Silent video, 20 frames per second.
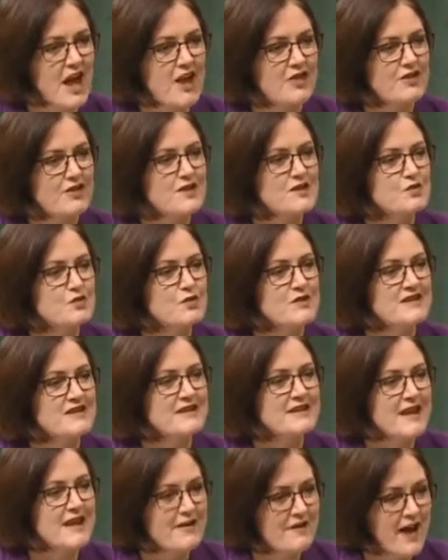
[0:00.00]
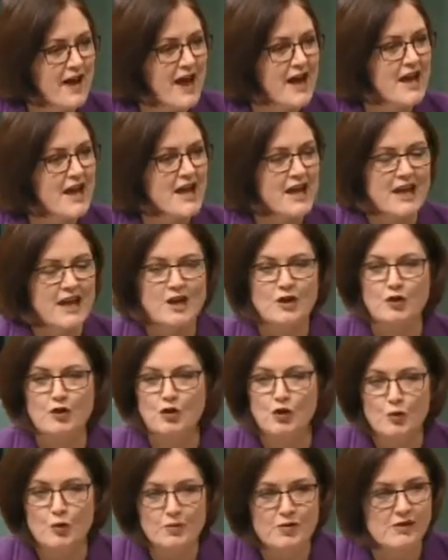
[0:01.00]
This was never
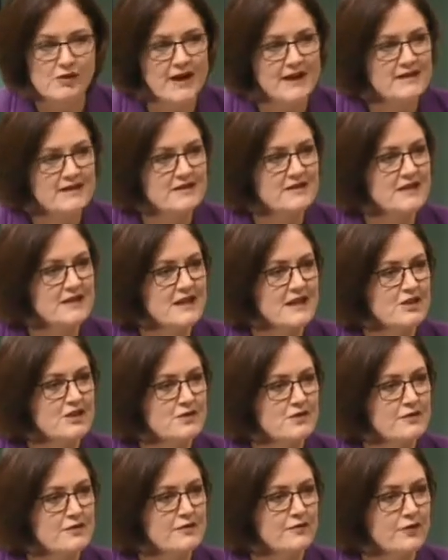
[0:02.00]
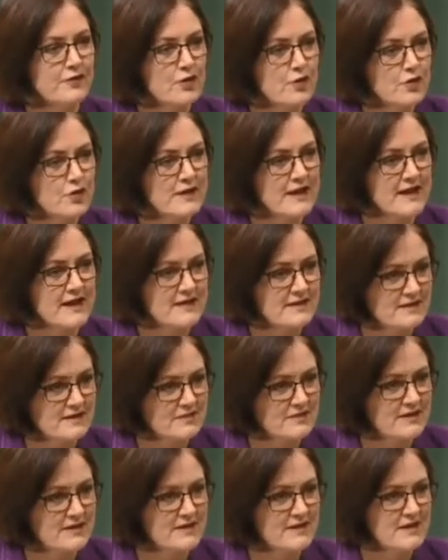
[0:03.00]
incorporated into the forward
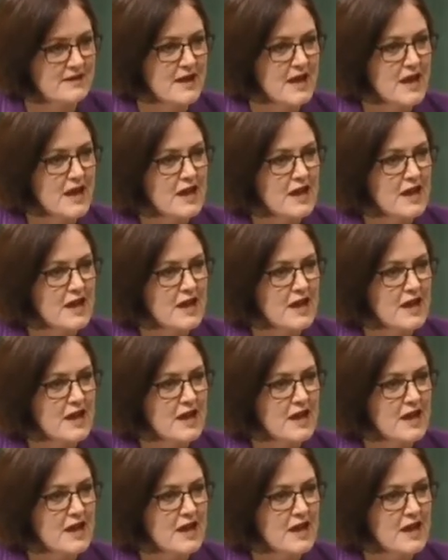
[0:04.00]
estimates.